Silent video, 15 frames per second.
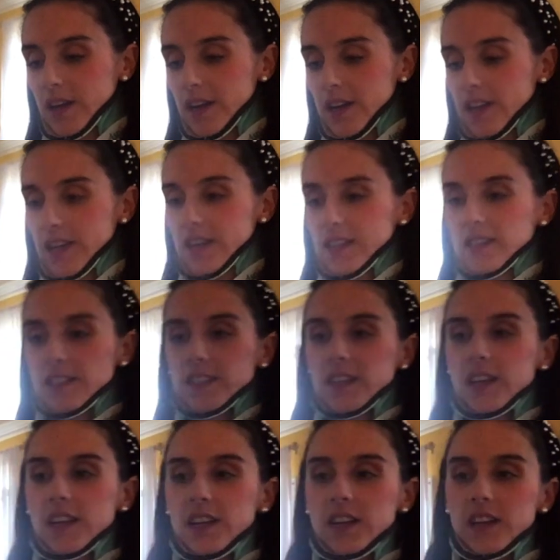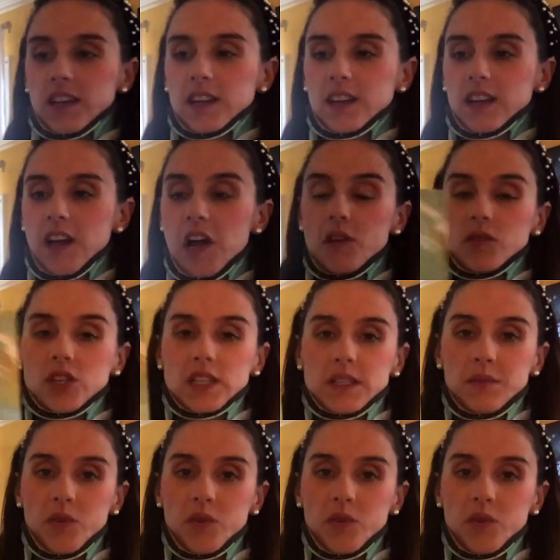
is, just some